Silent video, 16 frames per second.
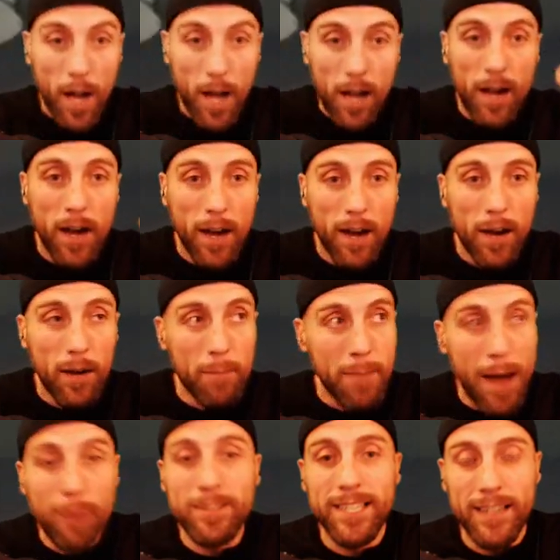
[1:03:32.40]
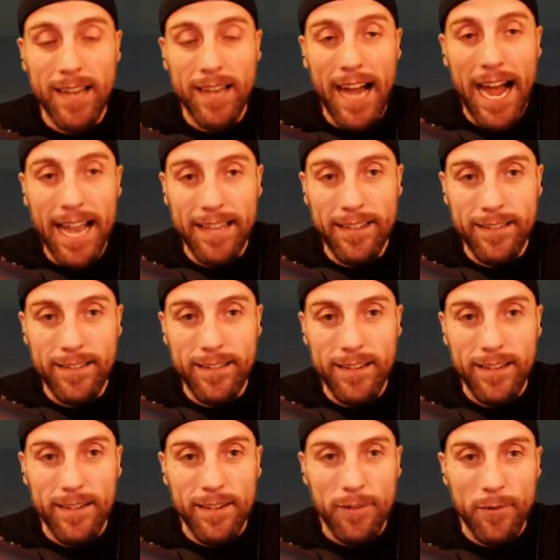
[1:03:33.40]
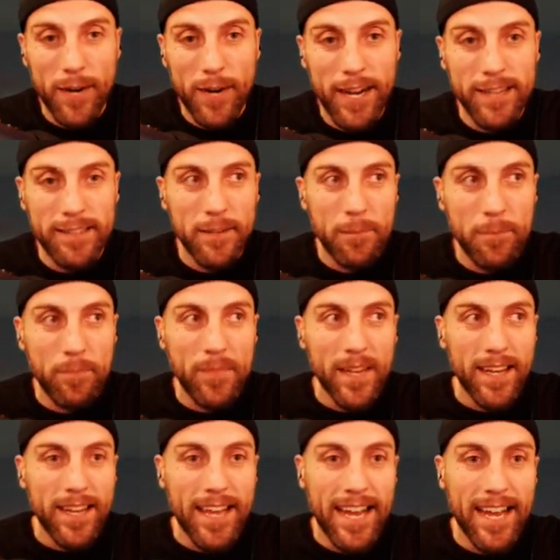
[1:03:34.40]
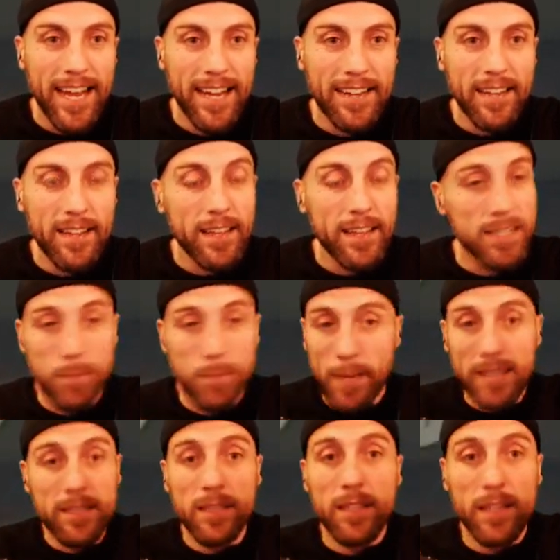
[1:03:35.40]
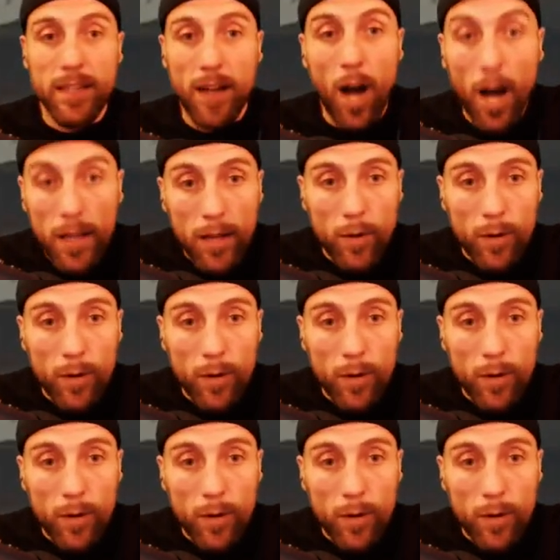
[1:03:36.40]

mountain island, right? And it's basically hollow.